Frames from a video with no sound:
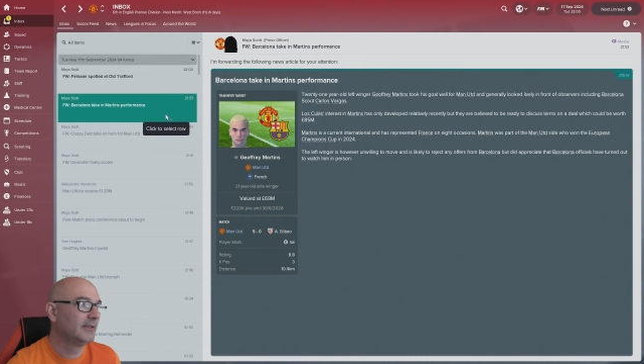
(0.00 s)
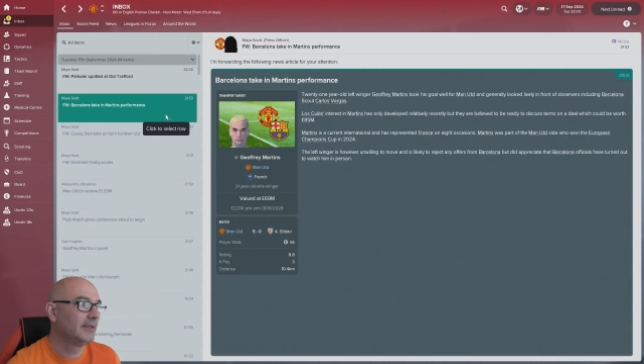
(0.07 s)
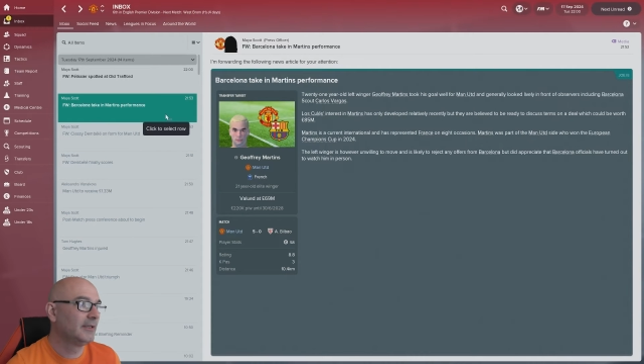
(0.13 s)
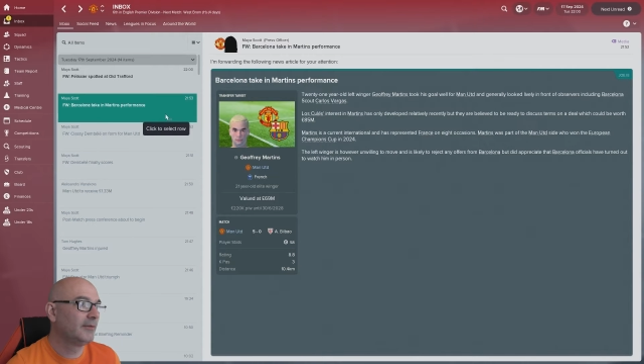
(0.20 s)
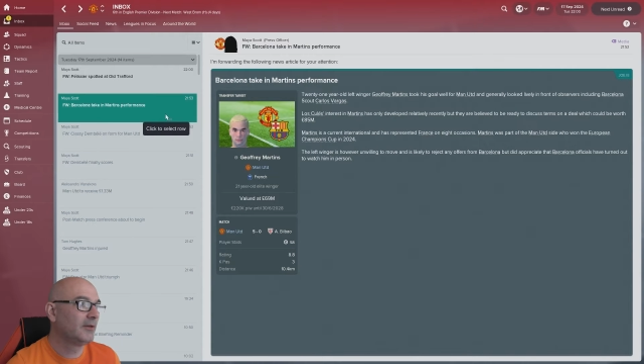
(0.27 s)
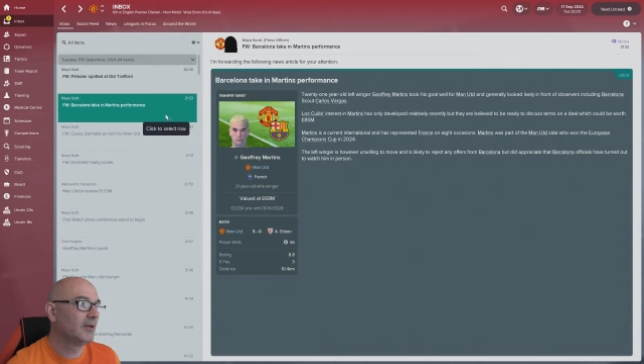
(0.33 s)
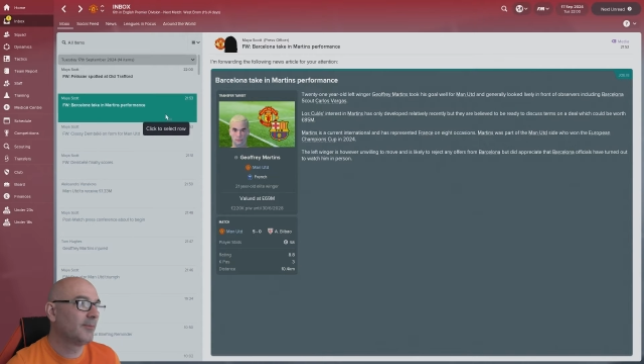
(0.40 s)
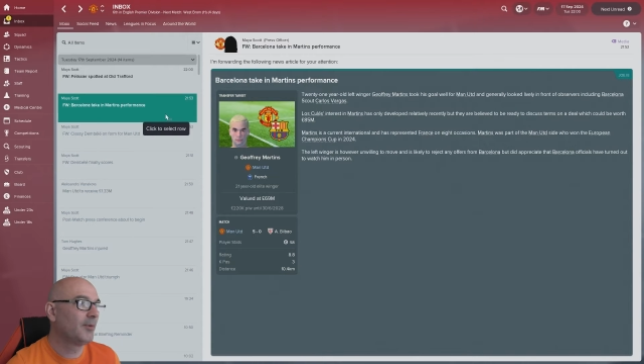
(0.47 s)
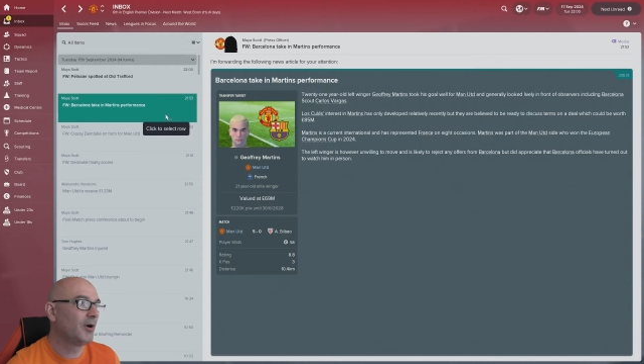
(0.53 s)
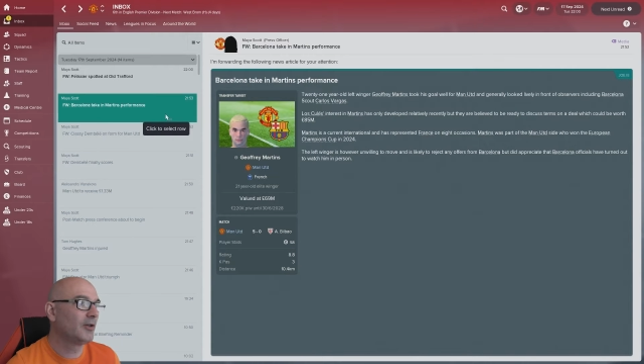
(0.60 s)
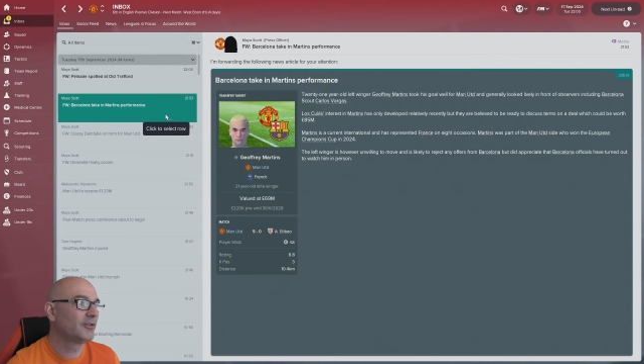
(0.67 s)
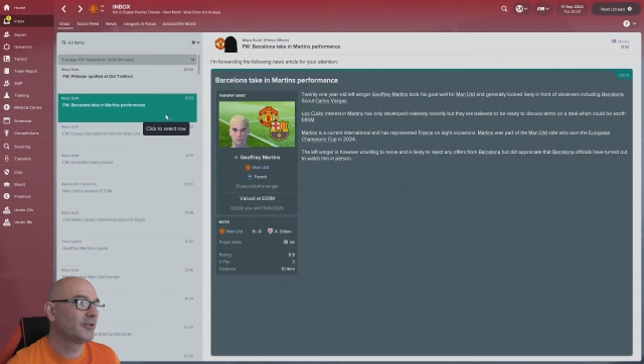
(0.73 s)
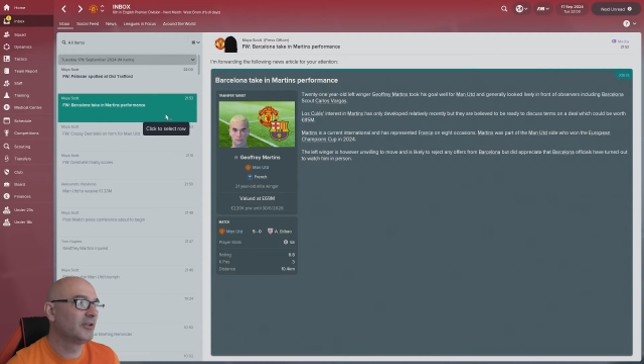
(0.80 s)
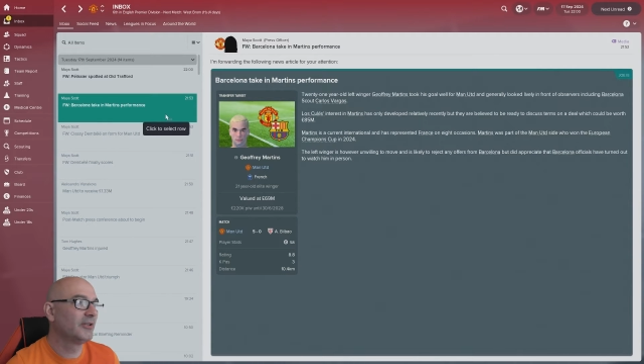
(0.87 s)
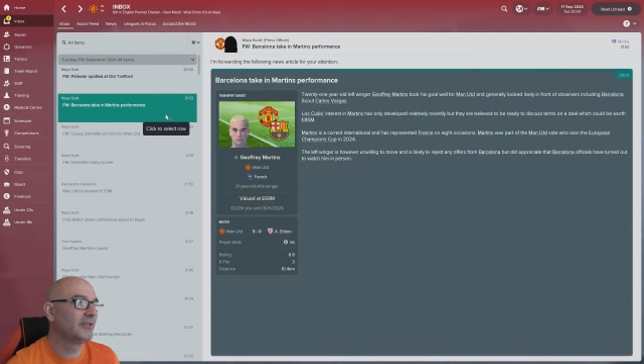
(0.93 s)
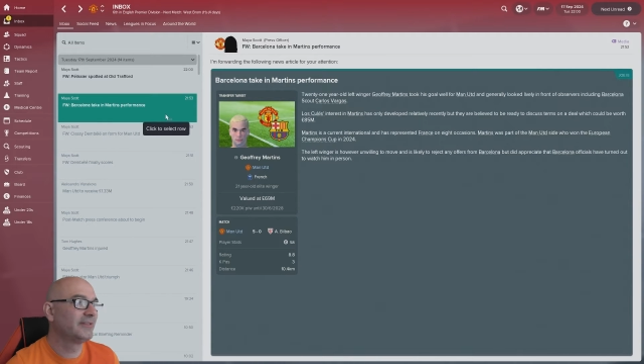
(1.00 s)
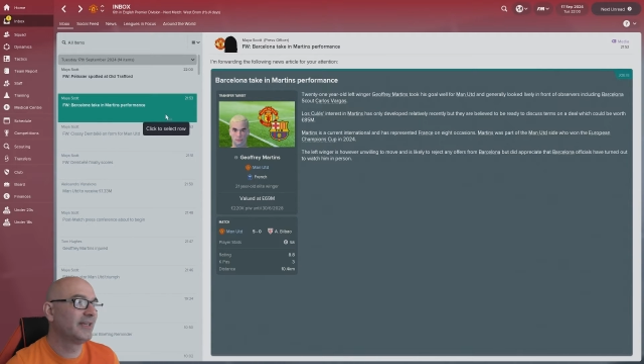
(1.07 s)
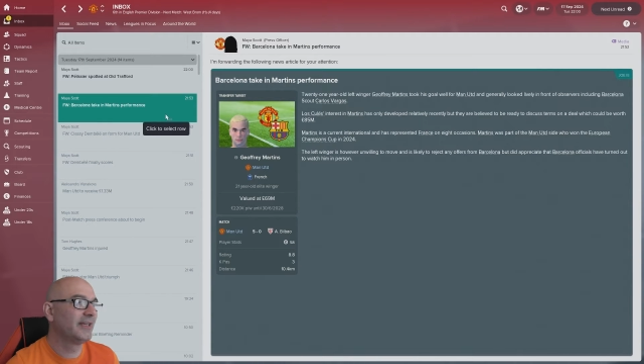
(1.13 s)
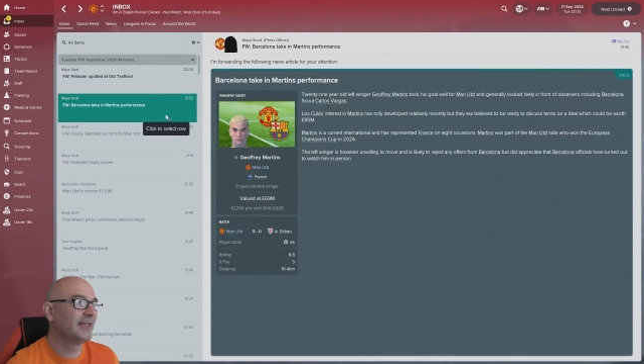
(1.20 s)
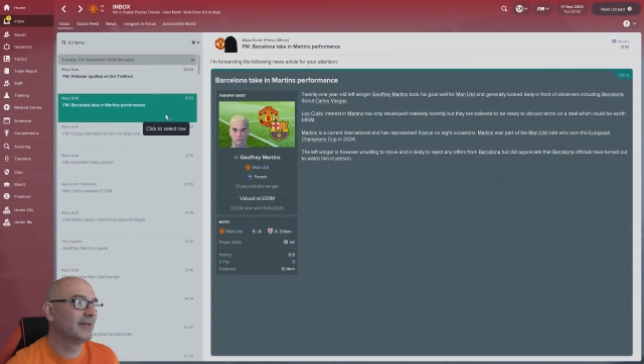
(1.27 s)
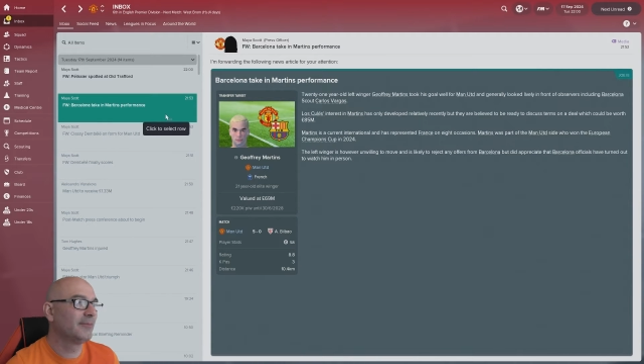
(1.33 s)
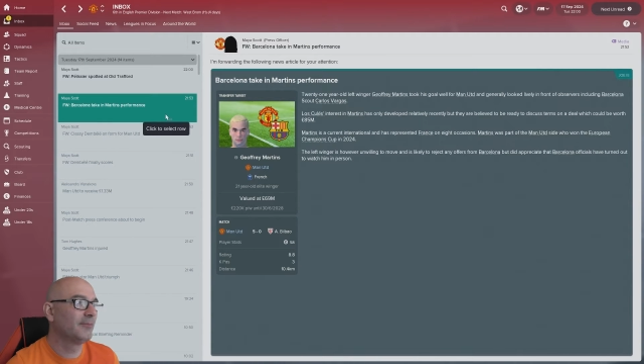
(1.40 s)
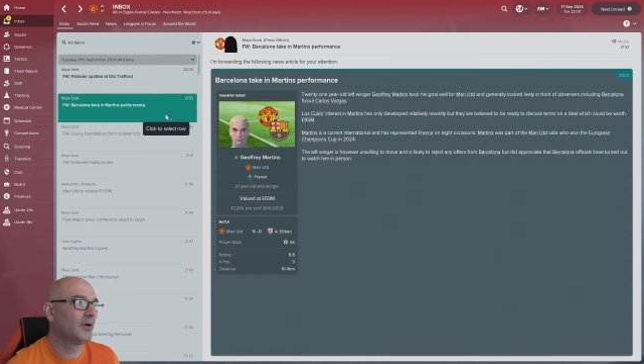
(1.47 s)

There we go. Barcelona taking